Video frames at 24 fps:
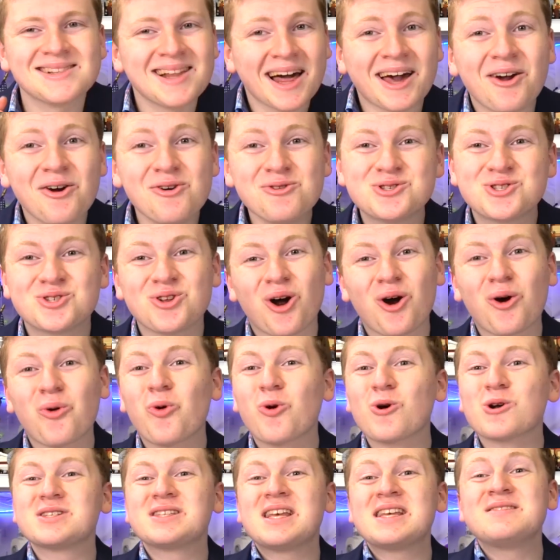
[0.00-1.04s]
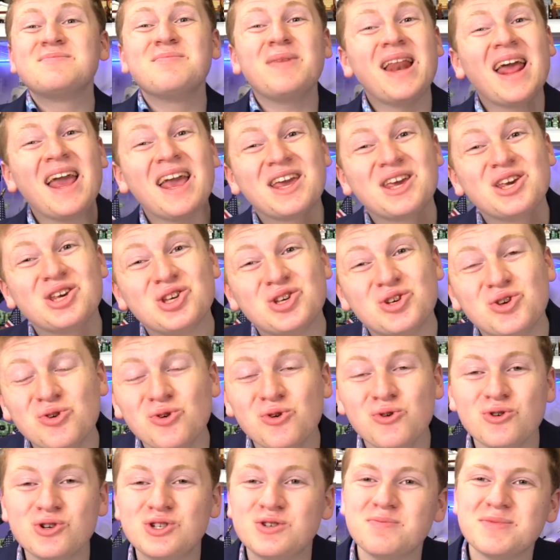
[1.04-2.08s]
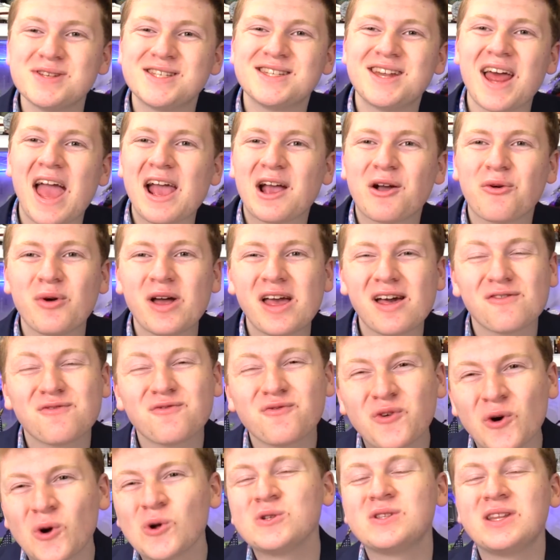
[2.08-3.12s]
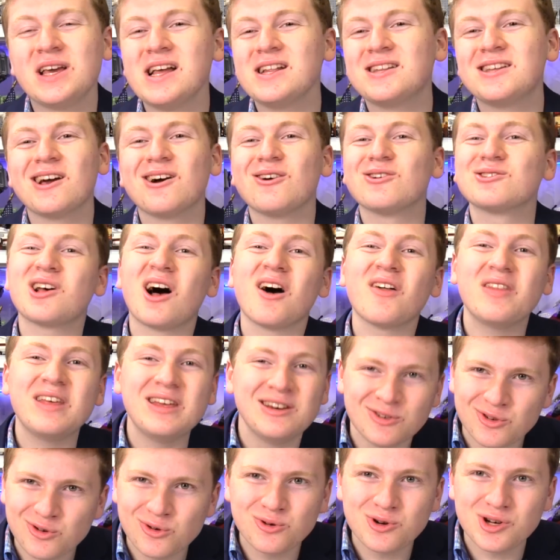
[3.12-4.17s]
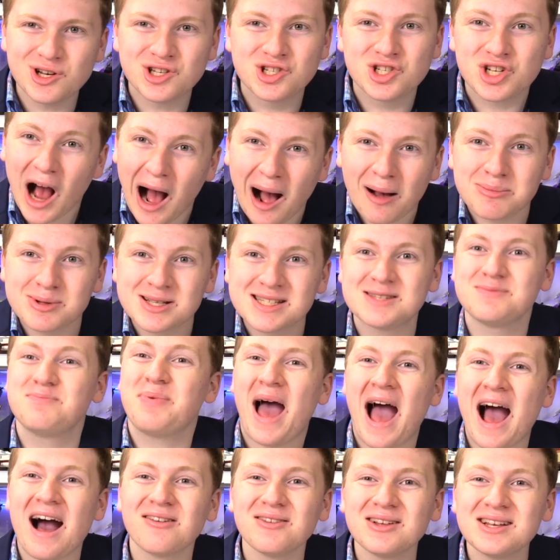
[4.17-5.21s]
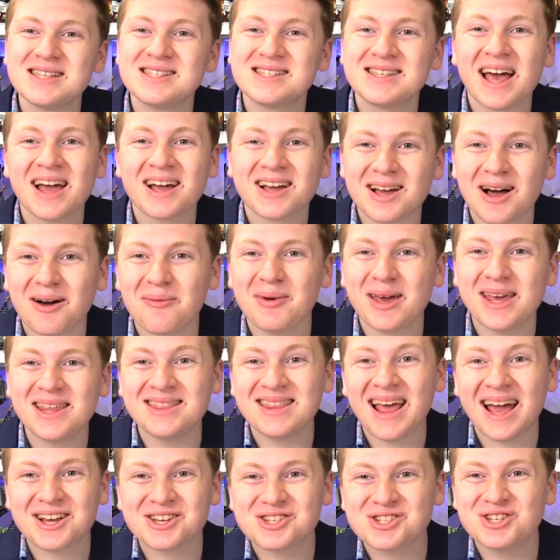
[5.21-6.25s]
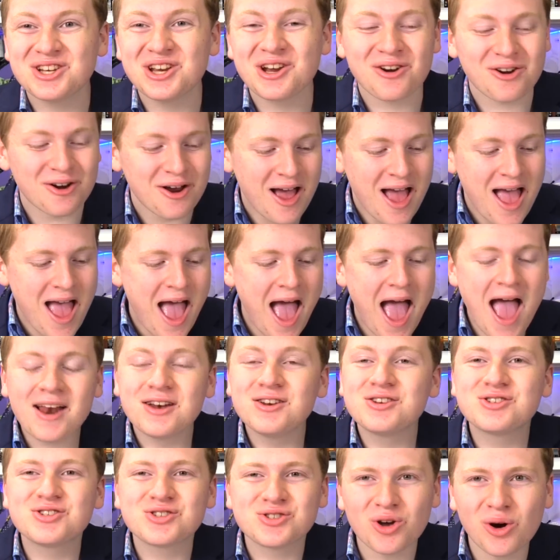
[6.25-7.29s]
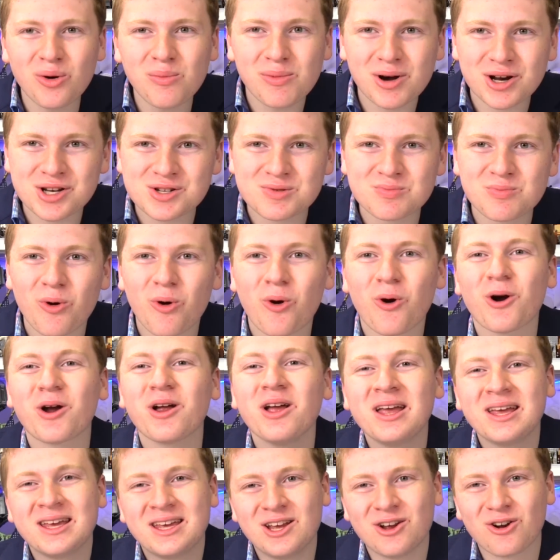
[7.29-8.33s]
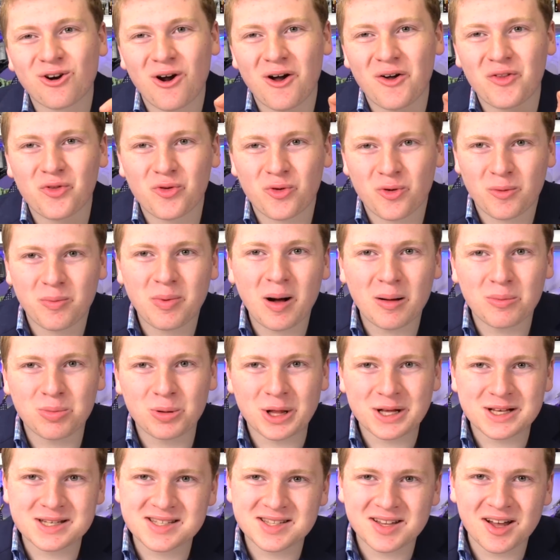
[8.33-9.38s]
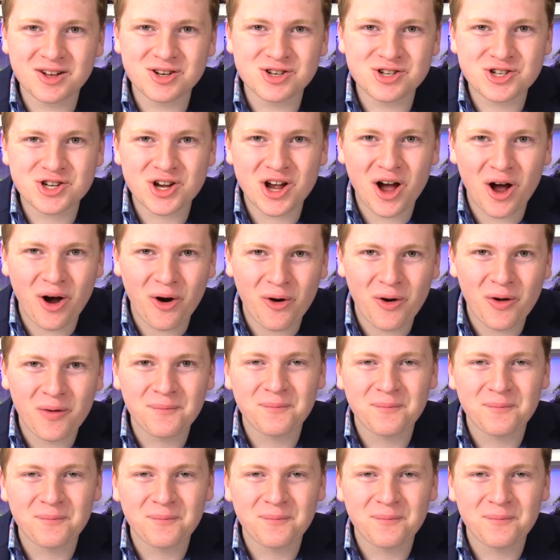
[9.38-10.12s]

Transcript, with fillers: LEGO Star Wars has made a huge mistake. We have full details on the new Jabba's Palace set coming next year, and so much more here on the Republic Stud Show.